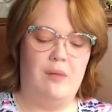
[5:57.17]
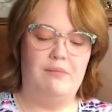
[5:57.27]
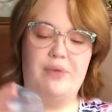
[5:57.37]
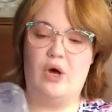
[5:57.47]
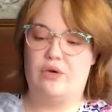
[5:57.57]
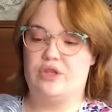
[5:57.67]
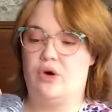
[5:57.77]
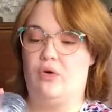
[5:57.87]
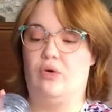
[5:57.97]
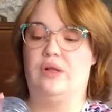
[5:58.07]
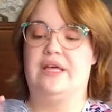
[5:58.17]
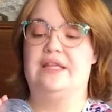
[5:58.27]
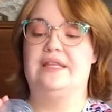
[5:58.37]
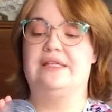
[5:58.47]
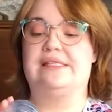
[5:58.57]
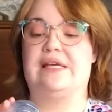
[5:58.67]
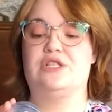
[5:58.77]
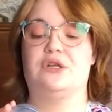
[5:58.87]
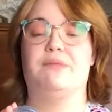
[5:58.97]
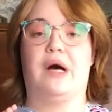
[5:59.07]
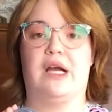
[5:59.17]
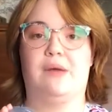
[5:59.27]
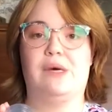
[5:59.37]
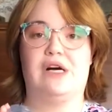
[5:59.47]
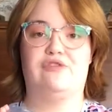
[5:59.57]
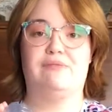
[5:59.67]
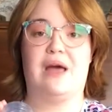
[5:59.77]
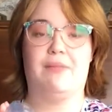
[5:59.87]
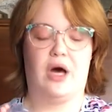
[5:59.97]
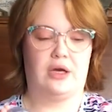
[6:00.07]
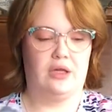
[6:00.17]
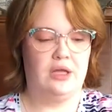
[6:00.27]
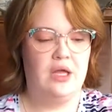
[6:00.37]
poke the hole in the center bottom of my bottle.